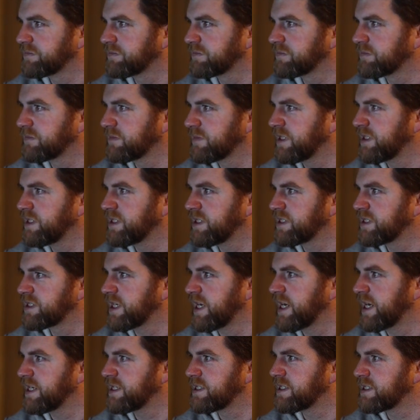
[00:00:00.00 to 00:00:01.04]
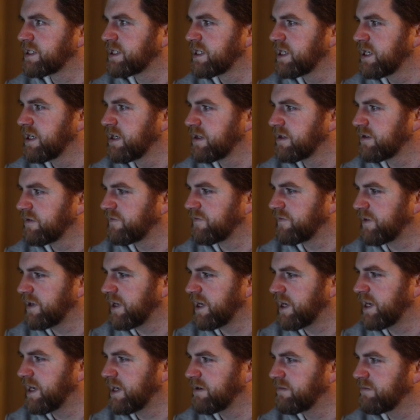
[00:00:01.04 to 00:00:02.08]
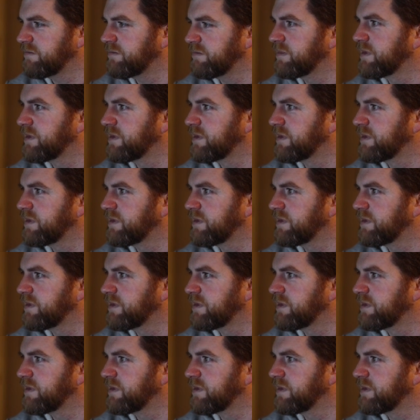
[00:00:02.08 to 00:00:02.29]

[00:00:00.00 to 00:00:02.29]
in this case, the flame.